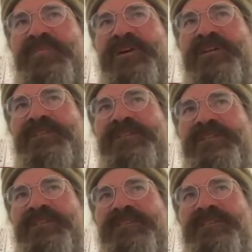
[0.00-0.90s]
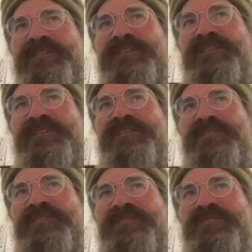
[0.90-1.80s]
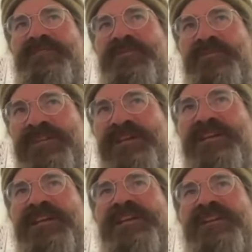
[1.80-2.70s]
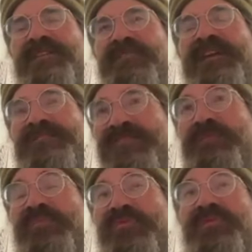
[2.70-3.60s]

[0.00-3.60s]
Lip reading: But from a young age, or at some